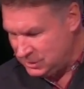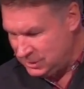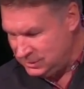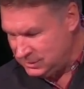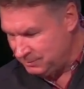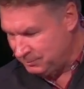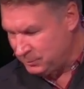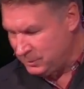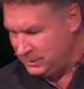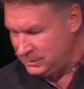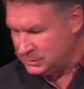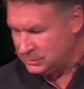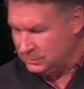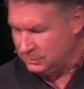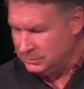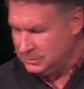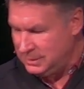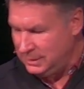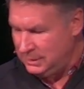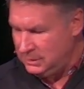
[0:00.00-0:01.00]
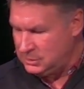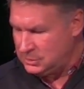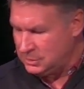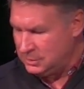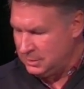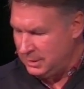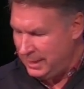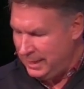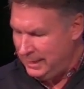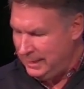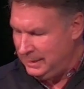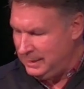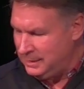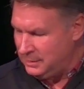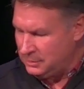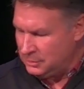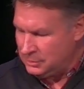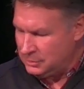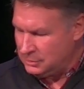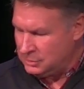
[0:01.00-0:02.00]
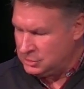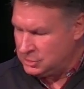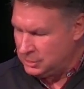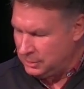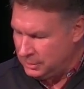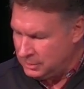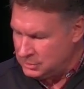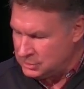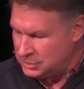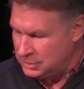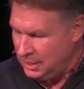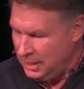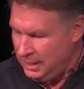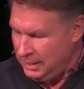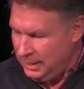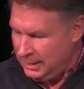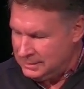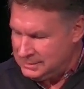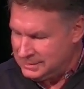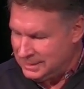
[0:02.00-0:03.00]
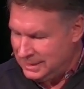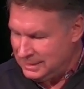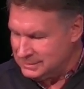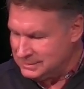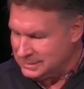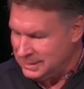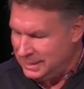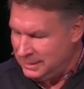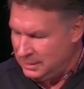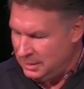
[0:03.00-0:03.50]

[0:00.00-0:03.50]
She's a preschool teacher, aide at her church at Southside.